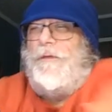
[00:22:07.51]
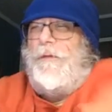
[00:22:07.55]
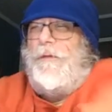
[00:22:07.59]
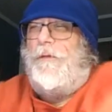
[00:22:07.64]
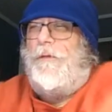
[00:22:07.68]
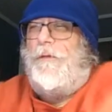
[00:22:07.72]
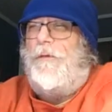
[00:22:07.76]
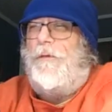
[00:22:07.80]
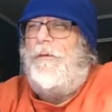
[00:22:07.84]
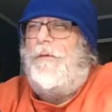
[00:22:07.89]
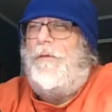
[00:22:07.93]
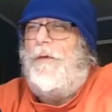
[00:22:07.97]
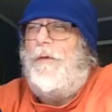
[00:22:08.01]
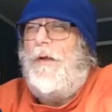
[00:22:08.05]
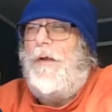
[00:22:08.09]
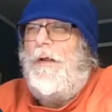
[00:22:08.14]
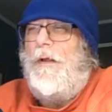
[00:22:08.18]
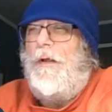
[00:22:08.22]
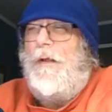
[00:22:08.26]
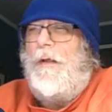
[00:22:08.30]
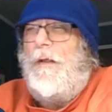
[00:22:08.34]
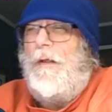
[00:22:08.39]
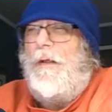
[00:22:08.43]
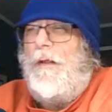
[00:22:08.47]
to,
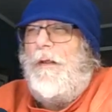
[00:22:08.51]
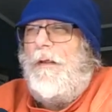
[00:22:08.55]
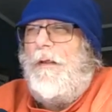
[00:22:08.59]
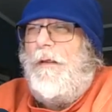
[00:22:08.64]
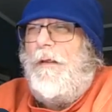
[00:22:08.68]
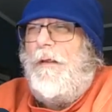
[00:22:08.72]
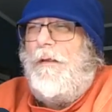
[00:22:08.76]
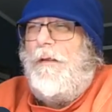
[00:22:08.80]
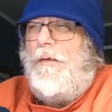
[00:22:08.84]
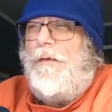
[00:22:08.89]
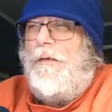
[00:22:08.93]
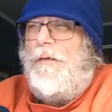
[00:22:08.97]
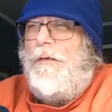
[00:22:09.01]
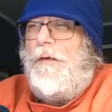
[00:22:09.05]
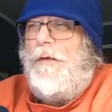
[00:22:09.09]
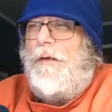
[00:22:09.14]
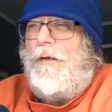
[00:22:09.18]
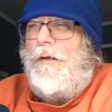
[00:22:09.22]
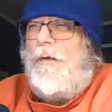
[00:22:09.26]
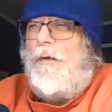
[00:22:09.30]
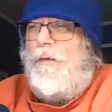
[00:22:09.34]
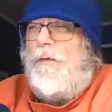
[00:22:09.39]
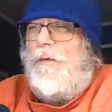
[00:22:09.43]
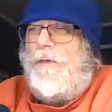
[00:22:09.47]
you could
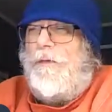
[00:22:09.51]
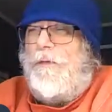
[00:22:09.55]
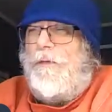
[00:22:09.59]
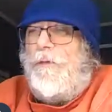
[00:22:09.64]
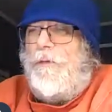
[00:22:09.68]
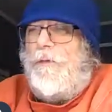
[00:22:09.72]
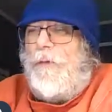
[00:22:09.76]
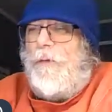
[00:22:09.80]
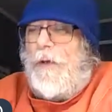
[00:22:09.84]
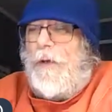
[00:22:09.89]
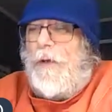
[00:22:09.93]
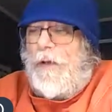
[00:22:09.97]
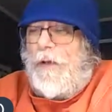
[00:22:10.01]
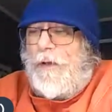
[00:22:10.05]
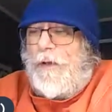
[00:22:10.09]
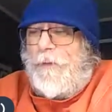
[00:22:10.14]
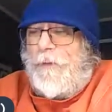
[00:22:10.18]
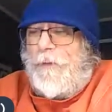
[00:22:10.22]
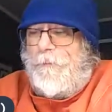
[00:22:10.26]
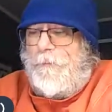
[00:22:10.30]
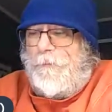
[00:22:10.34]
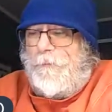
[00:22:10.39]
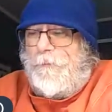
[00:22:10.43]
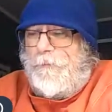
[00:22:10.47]
go to uh,